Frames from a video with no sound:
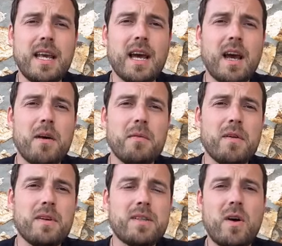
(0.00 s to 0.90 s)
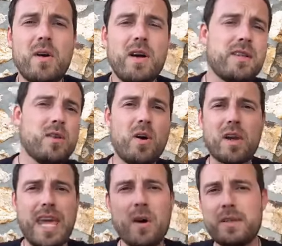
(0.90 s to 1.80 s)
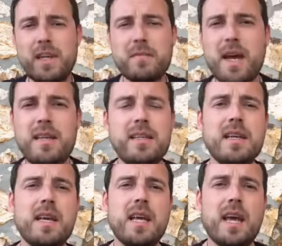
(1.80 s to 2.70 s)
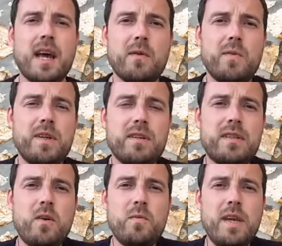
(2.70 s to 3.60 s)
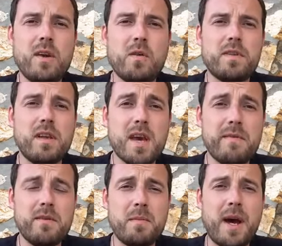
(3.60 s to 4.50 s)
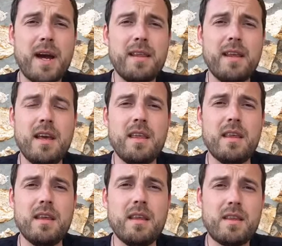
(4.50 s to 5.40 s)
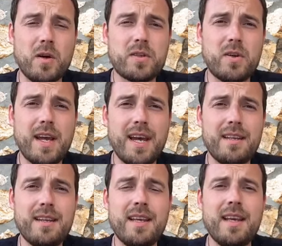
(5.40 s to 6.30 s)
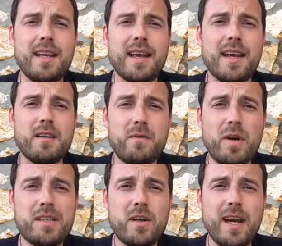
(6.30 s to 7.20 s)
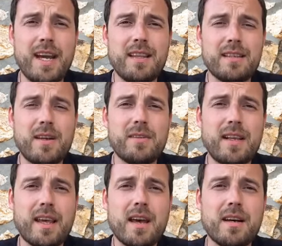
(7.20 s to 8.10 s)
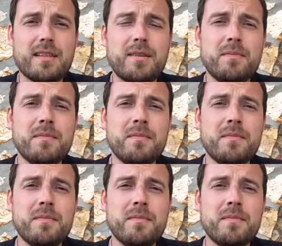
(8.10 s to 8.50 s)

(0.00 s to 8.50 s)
Um, if it's not if it's not a chaotic mind, uh, we're still being often governed by the, the thoughts in our head, uh, the voice in our head that sounds like us.